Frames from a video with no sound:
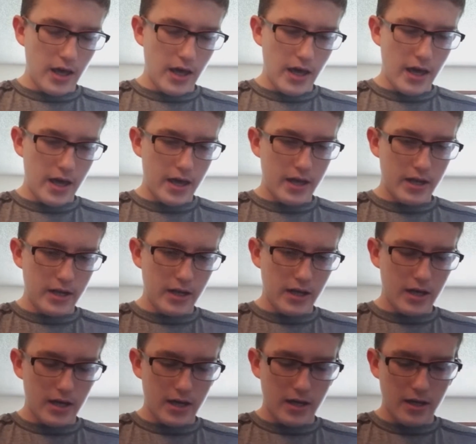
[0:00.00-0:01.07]

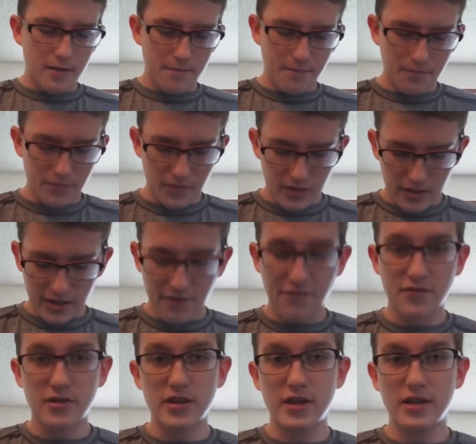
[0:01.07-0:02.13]
And
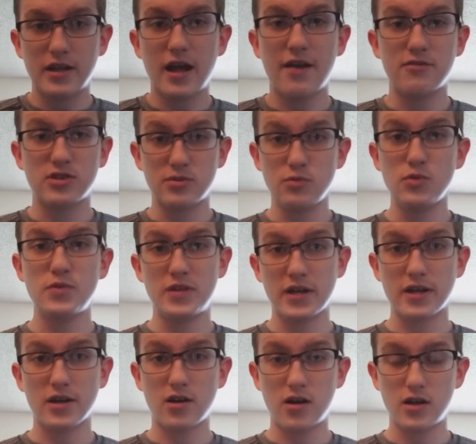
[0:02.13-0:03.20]
definitely have a smooth deck
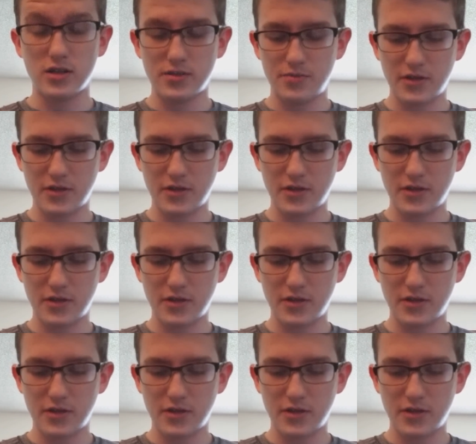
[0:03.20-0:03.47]
of cards,